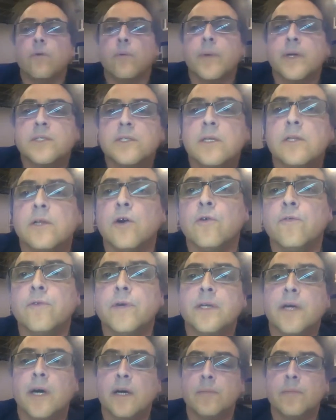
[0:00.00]
we're basically over
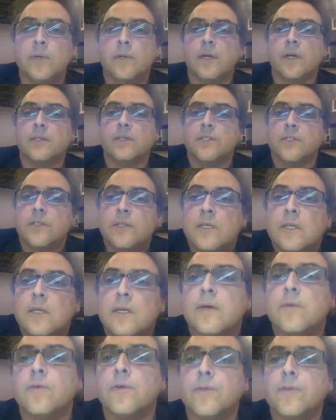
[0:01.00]
time, but I just,
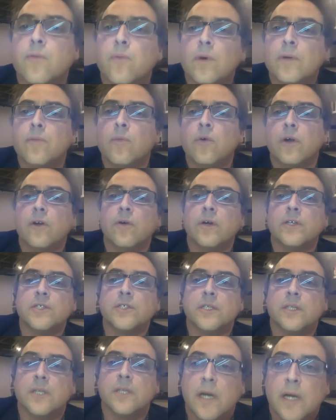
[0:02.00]
with one more
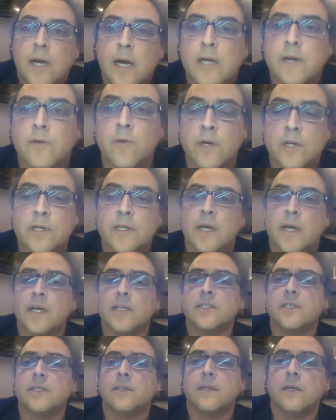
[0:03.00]
question that I kind of wanted to
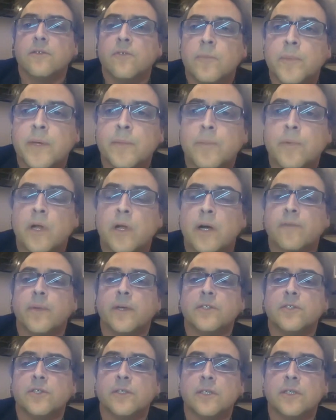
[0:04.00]
ask and other people have
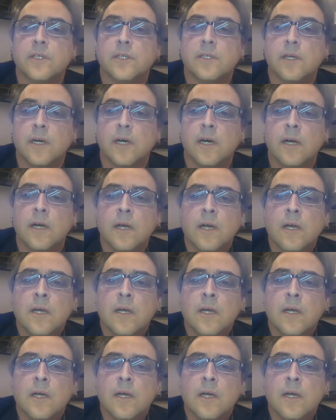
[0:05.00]
mentioned it, uh,